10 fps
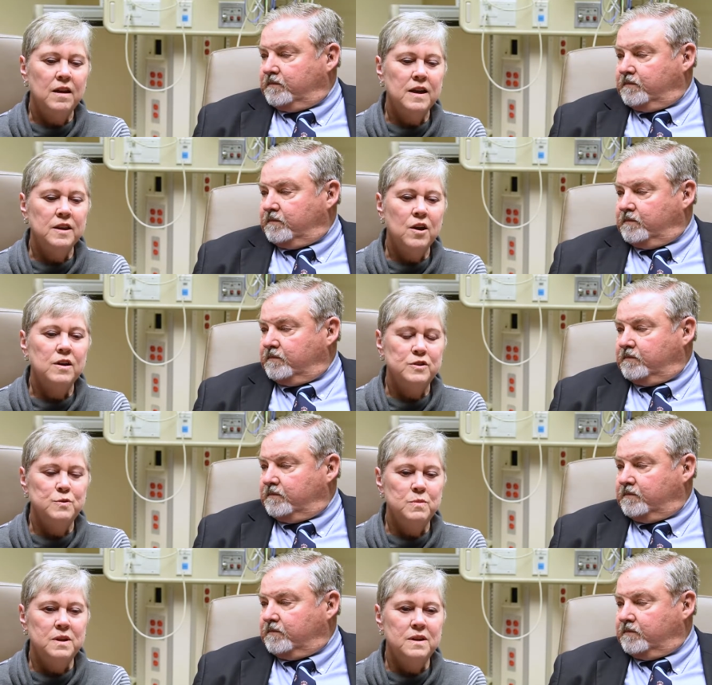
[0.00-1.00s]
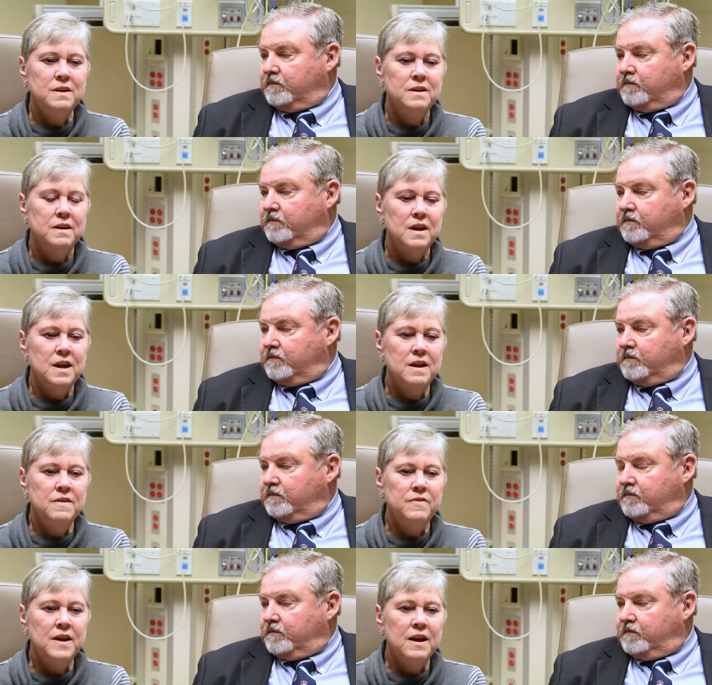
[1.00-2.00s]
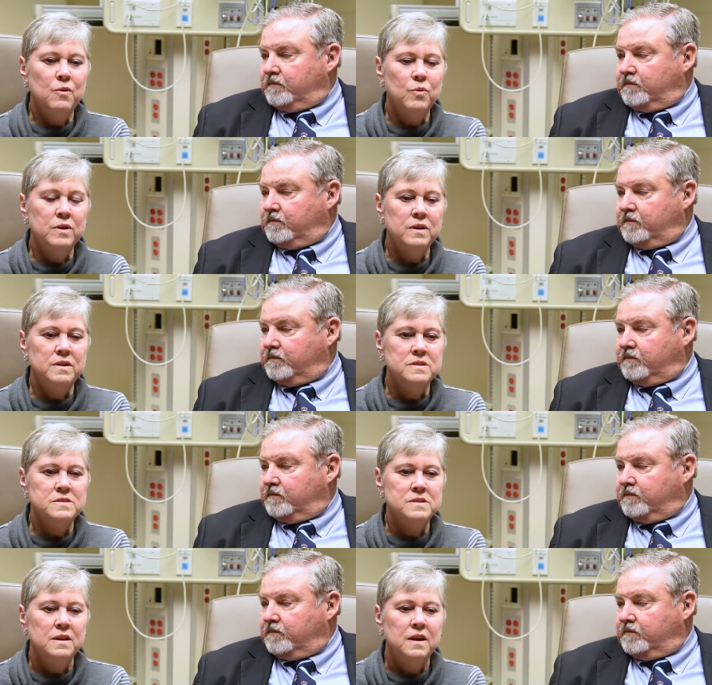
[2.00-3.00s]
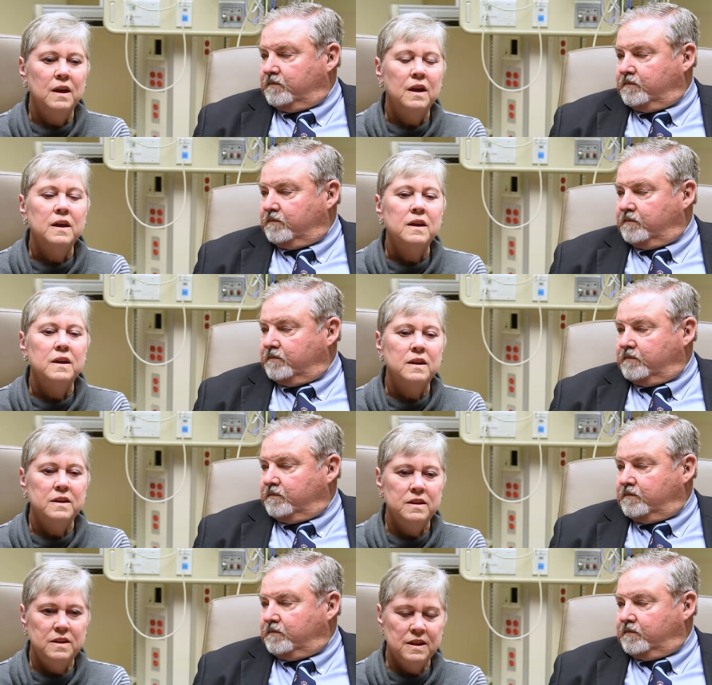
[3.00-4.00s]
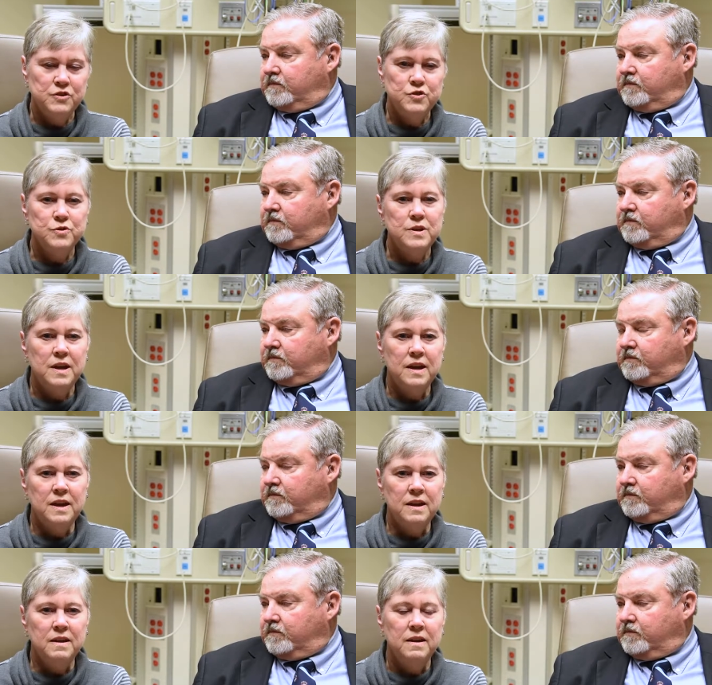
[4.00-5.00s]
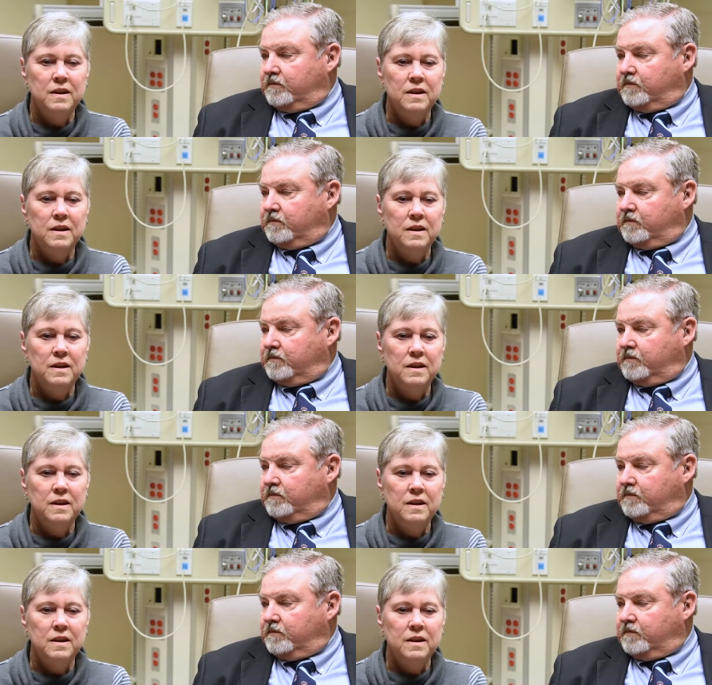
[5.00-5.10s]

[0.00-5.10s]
Speaker 1: kind of got to me, and that was yesterday